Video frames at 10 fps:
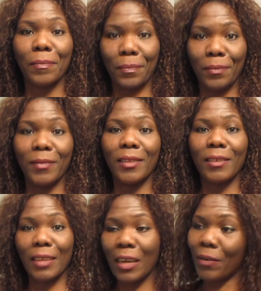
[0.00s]

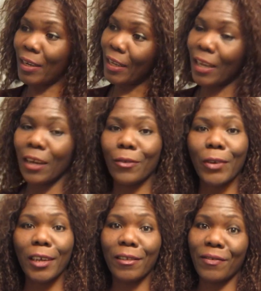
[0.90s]
This girl wanna get out
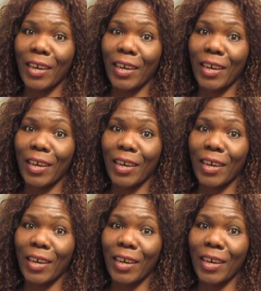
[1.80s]
quick and